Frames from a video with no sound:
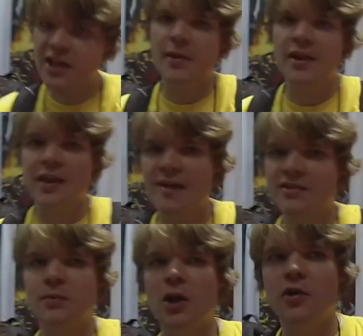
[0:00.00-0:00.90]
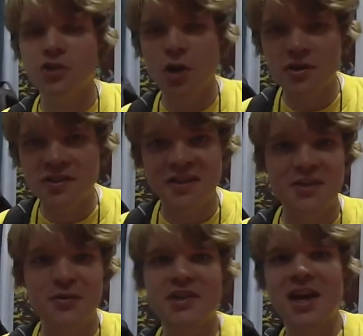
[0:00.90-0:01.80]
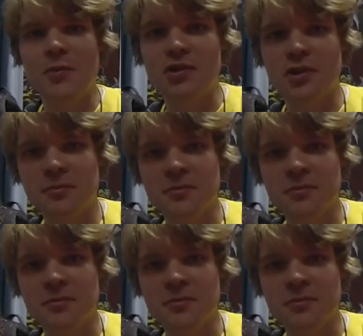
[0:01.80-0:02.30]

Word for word: in the comments below, and as always, thanks for your time, YouTube.